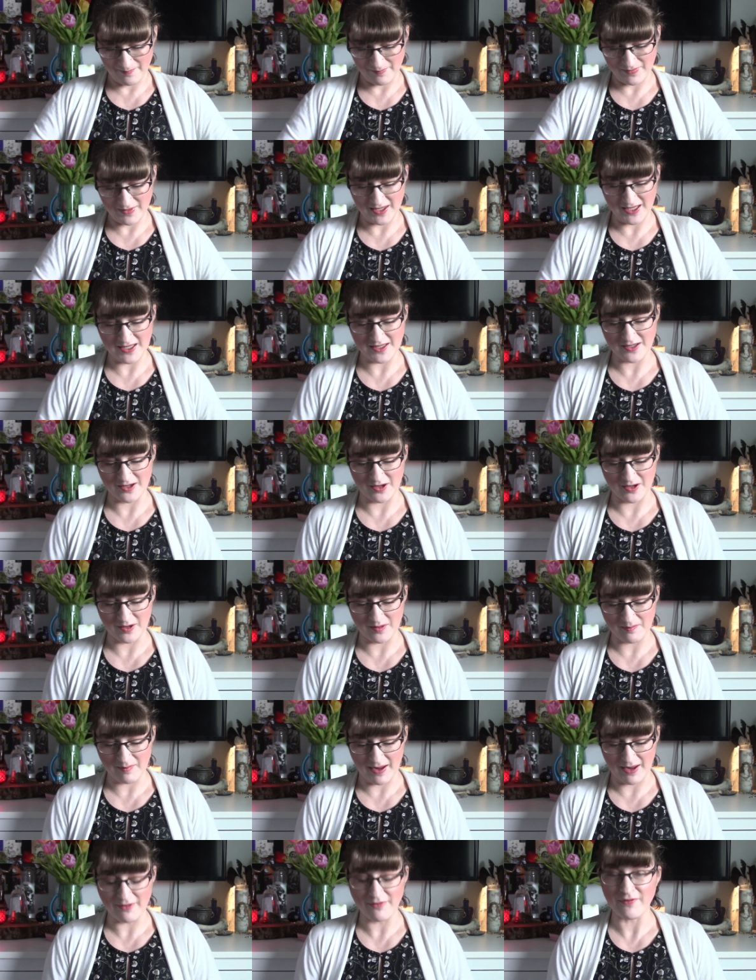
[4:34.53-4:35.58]
These are
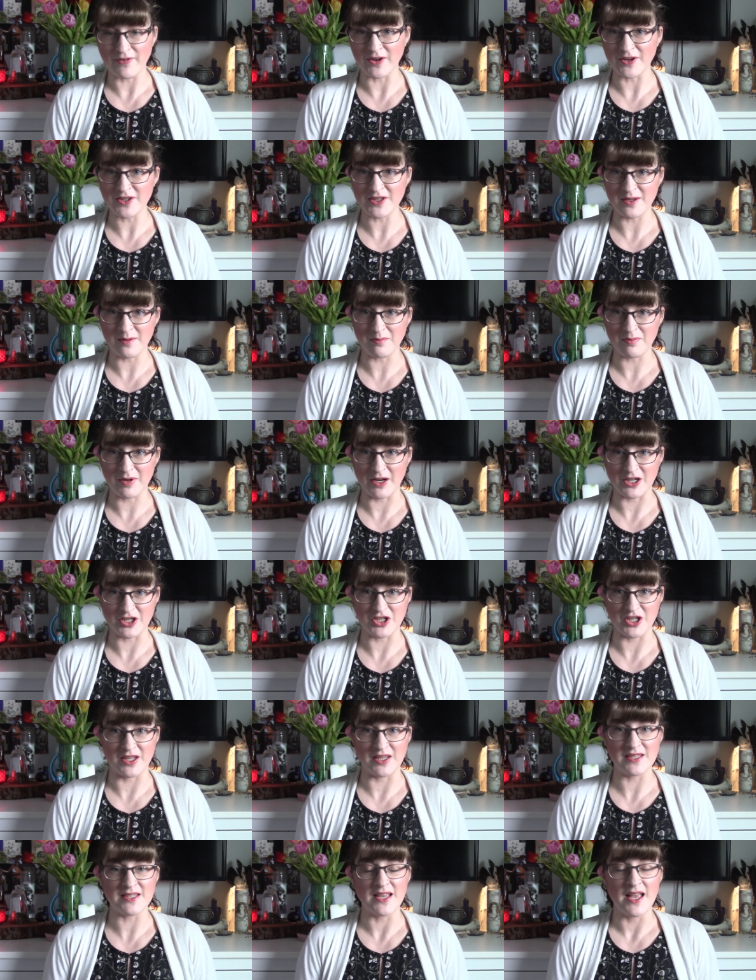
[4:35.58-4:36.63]
my first
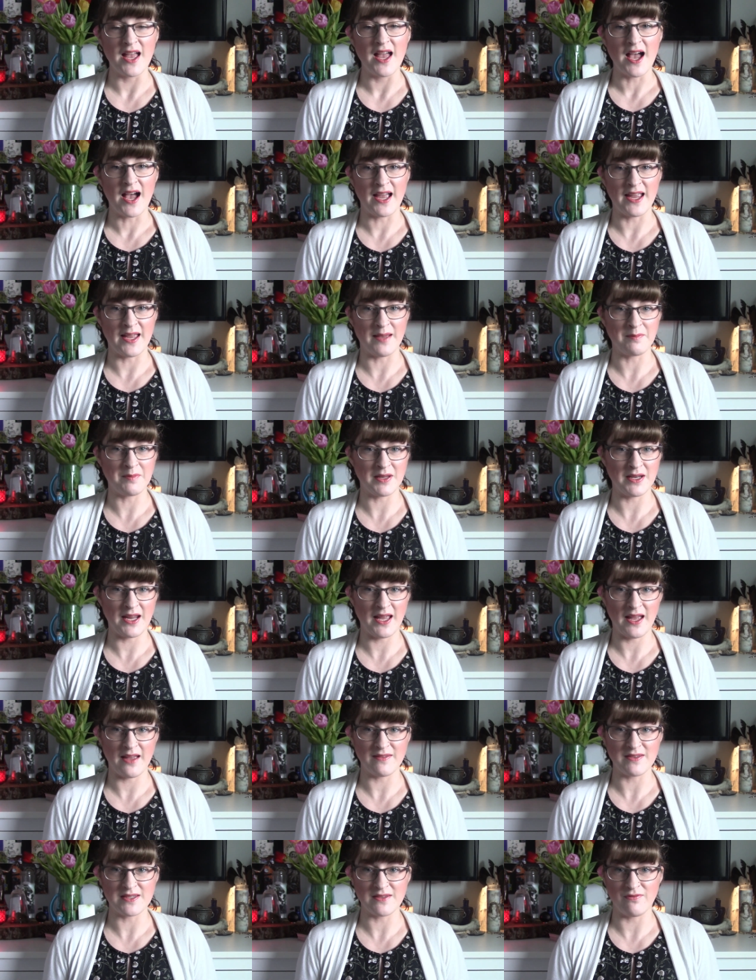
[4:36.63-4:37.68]
impressions. I am going to
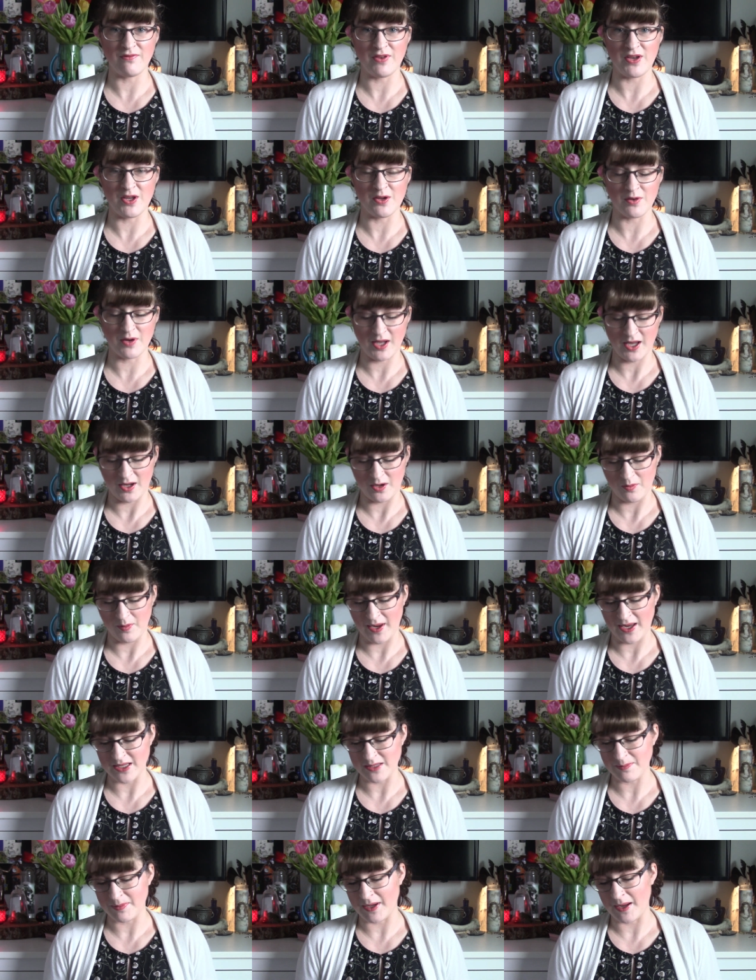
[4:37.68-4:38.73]
have some video
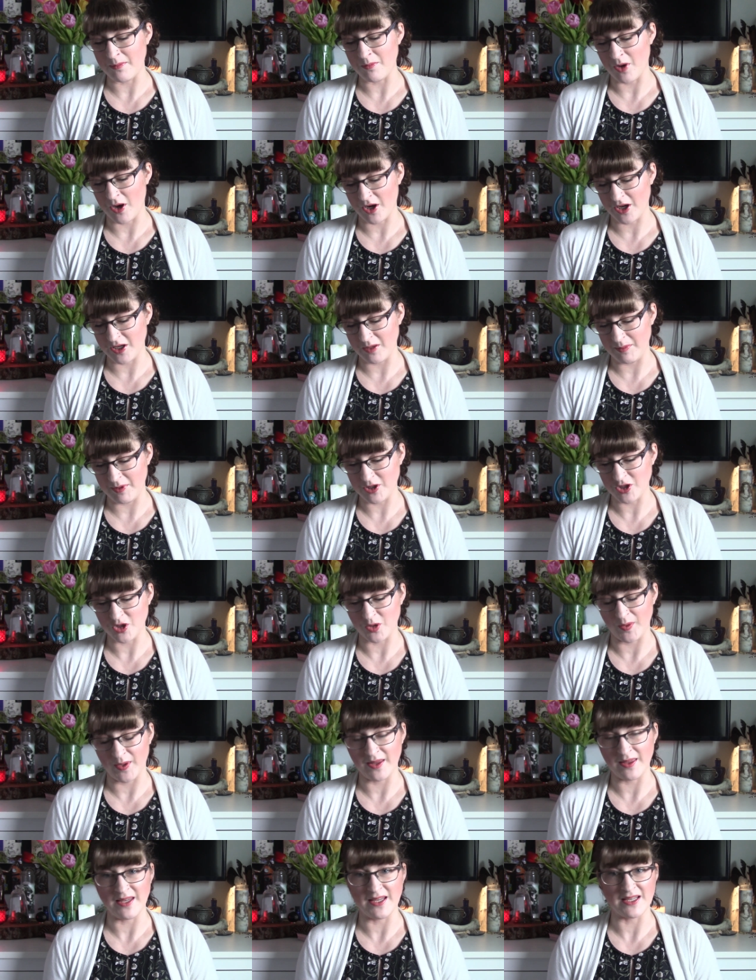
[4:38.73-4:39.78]
cutaways, but I'm not going to be
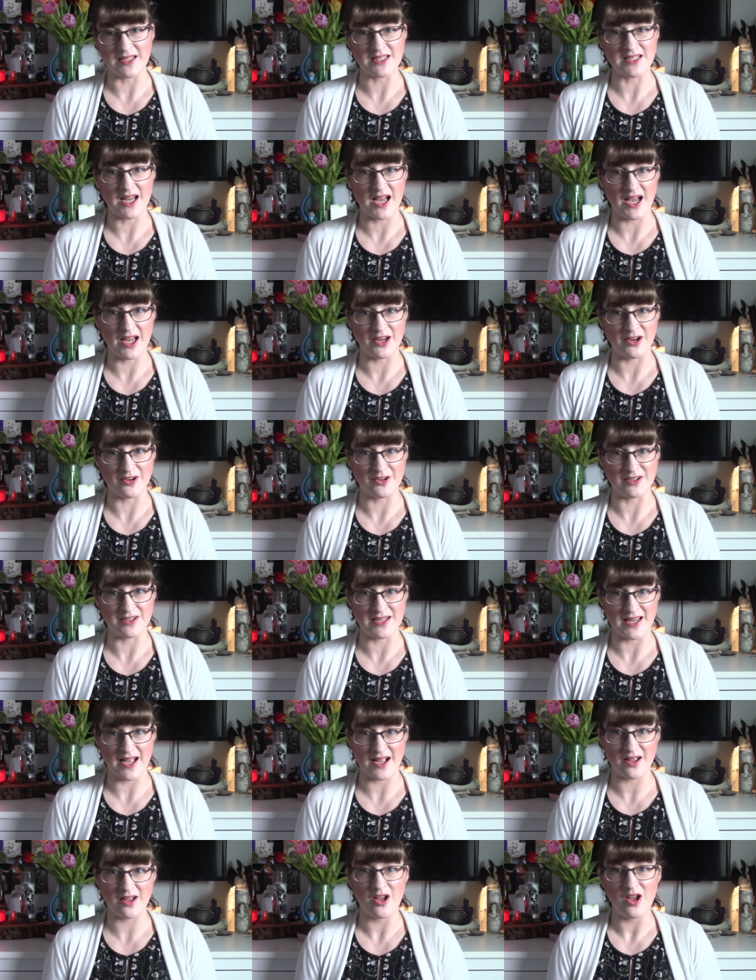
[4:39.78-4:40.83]
showing the entire
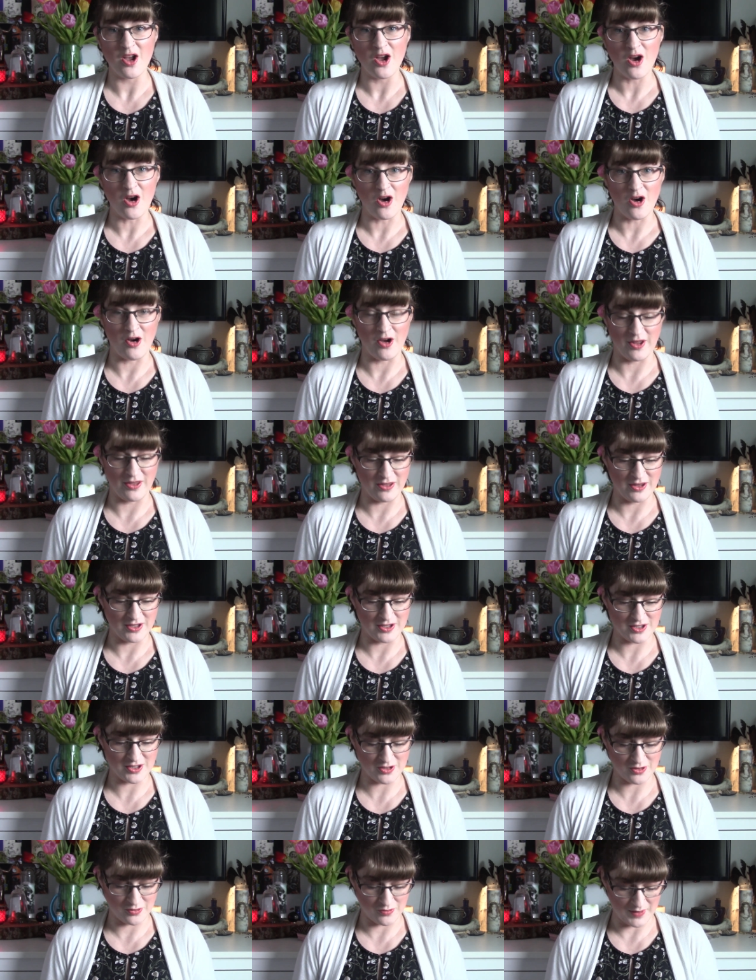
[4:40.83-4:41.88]
deck on the
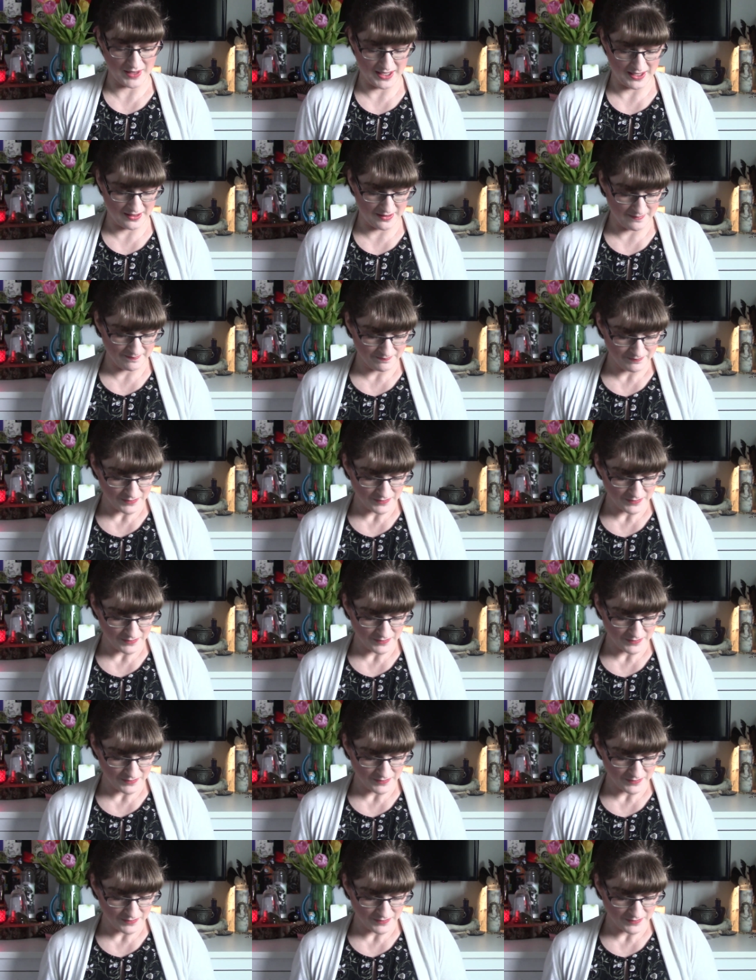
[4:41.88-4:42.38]
screen.